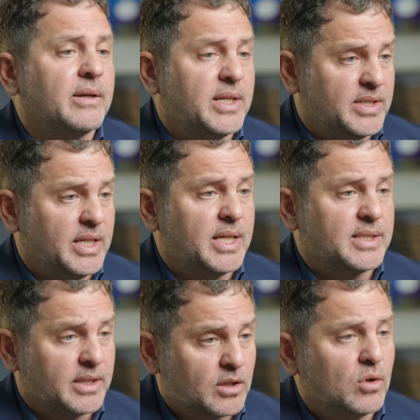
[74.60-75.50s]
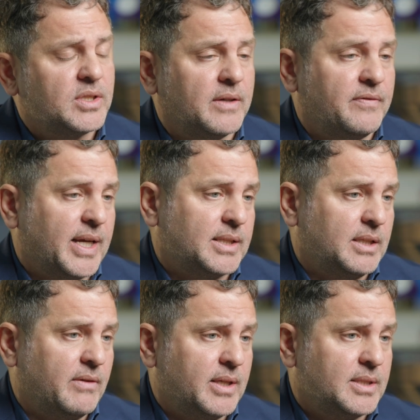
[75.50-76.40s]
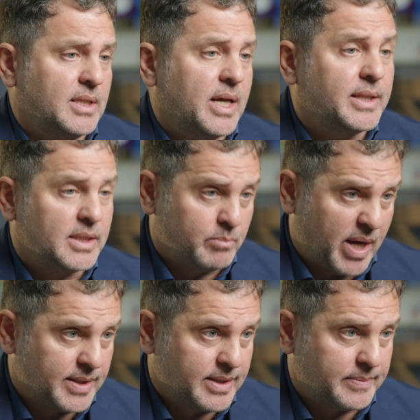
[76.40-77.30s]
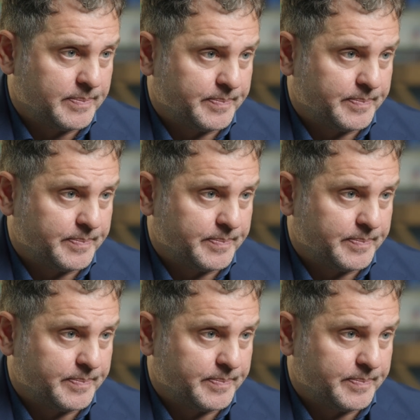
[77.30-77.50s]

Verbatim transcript: resilience and cost effectiveness at its best.